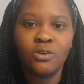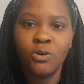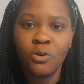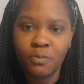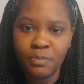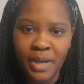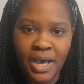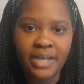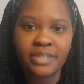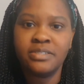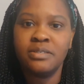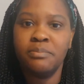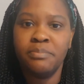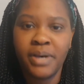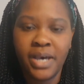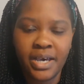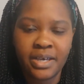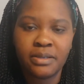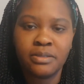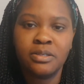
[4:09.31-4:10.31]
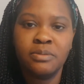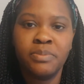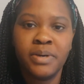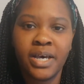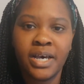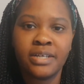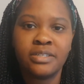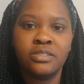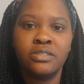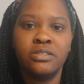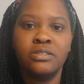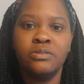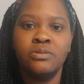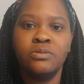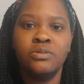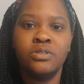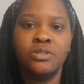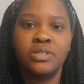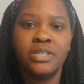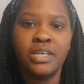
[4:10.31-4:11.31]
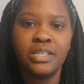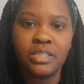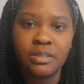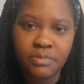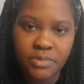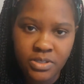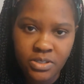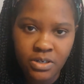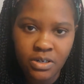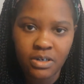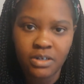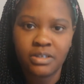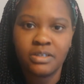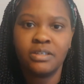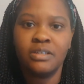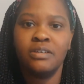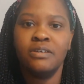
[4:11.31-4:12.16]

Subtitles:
back to back to back, to get them to talk